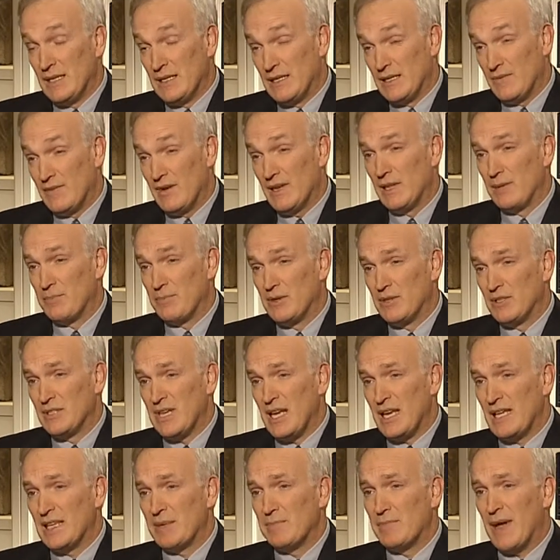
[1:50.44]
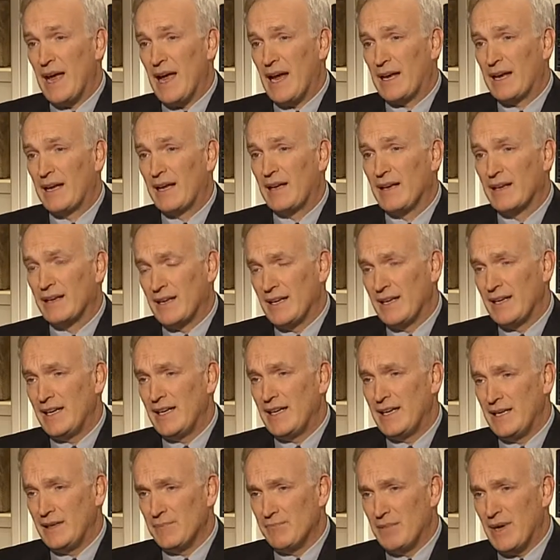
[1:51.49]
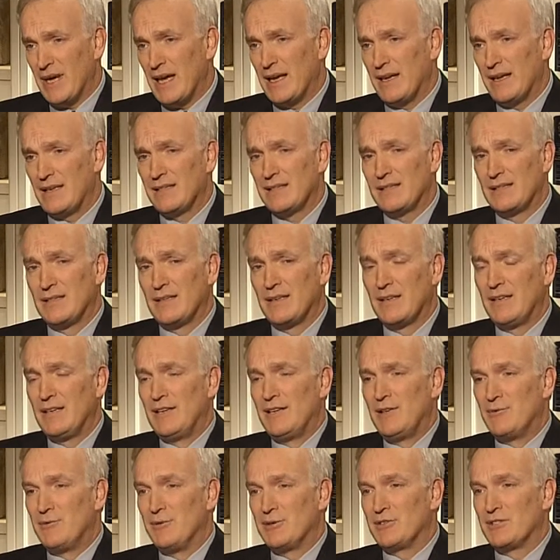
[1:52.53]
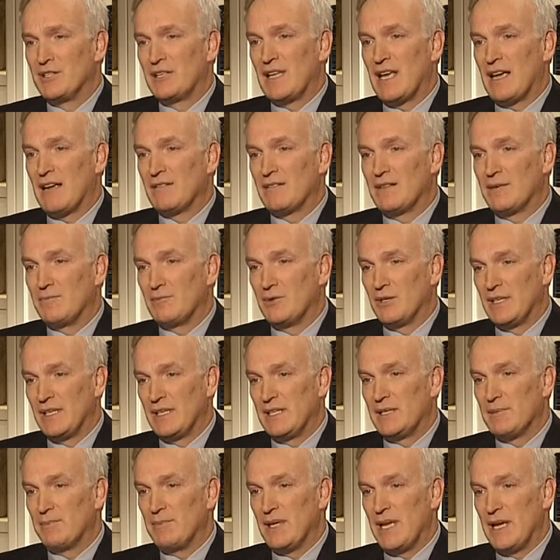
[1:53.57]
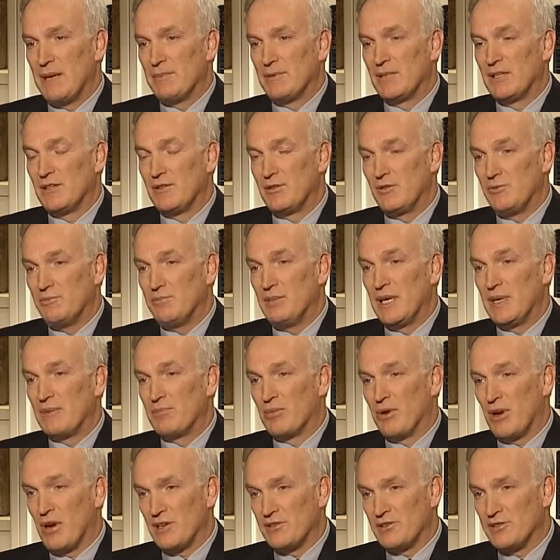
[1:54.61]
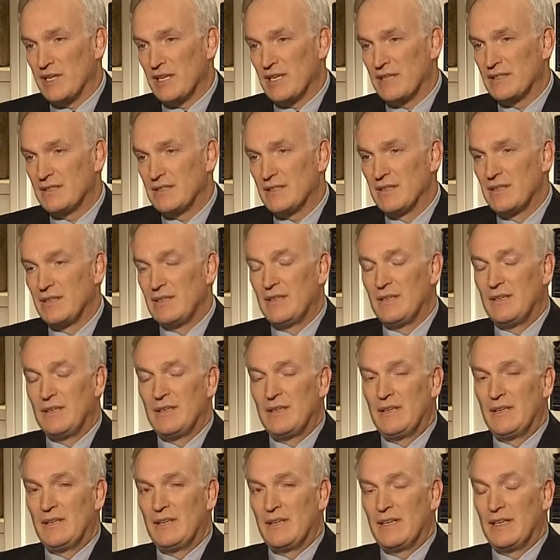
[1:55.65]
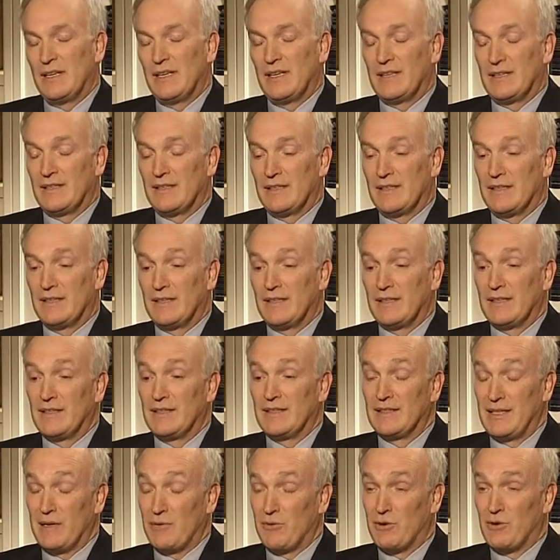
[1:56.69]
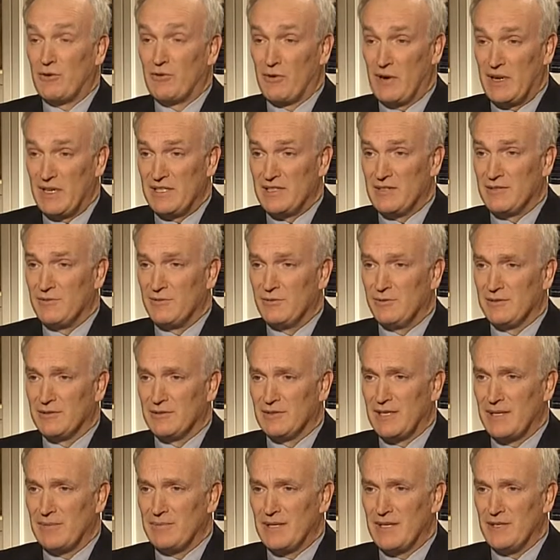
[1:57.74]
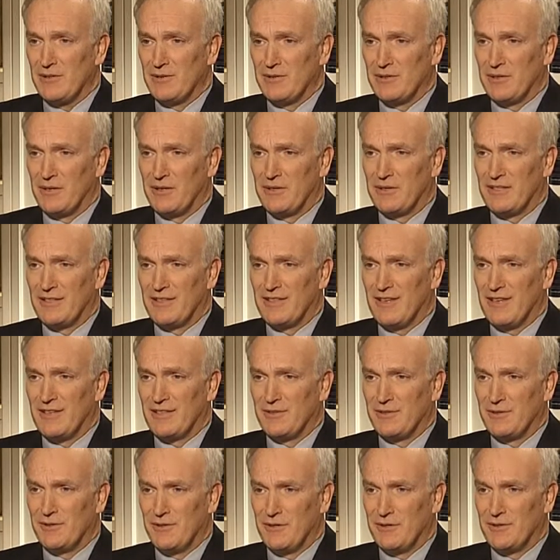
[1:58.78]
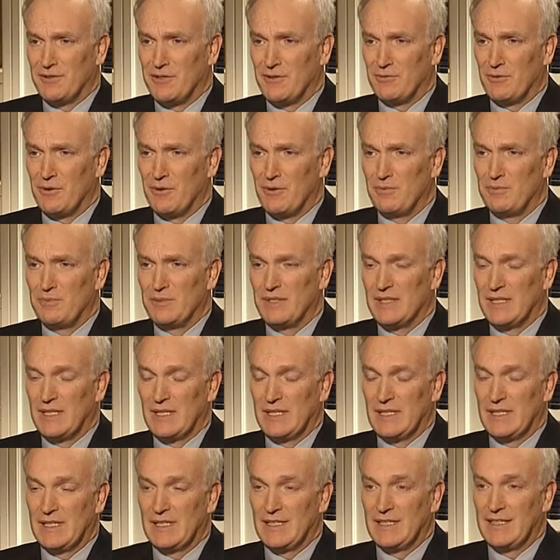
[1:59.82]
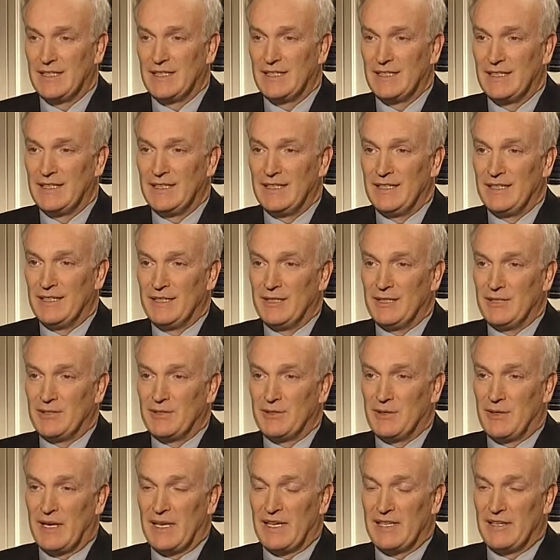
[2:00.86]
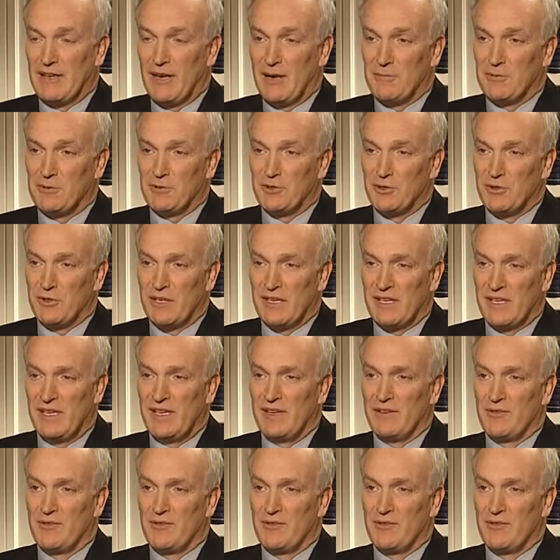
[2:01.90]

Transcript: developers had the backing of Canadian banks, which allowed them really to be able to do big projects. And they were great schools. I mean, you learned a lot, you learned the ropes, and so I had the opportunity